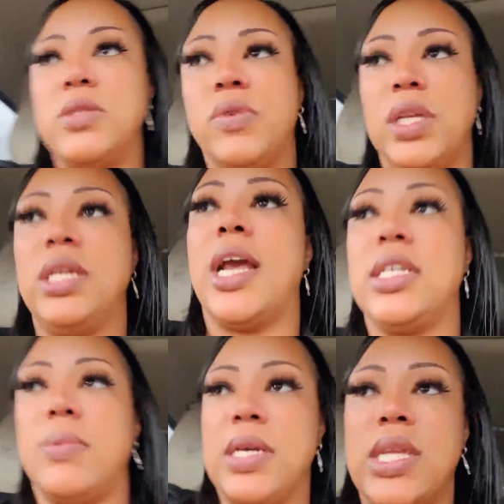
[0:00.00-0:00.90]
was really
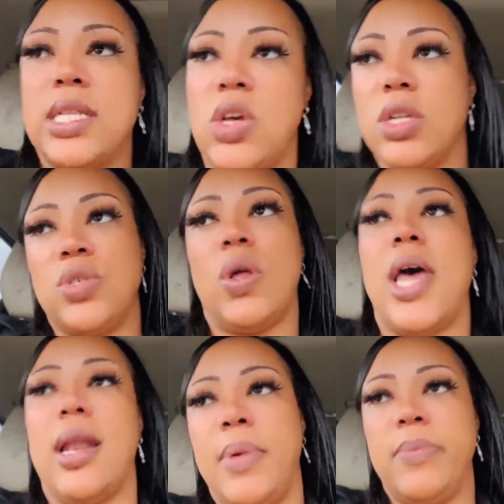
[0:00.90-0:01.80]
nice because I talked to a
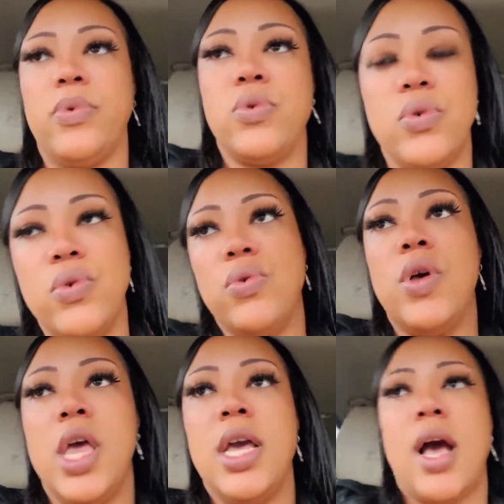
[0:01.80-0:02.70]
lot of people who
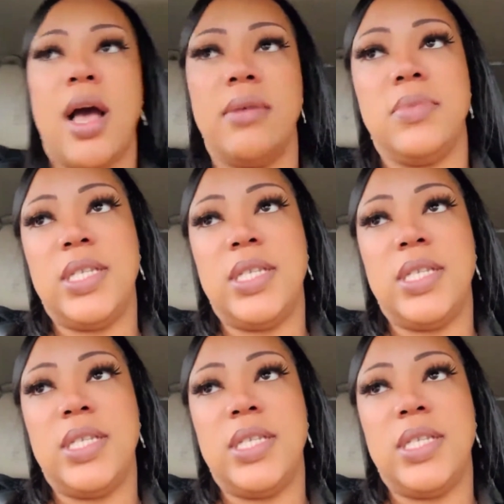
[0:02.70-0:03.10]
um,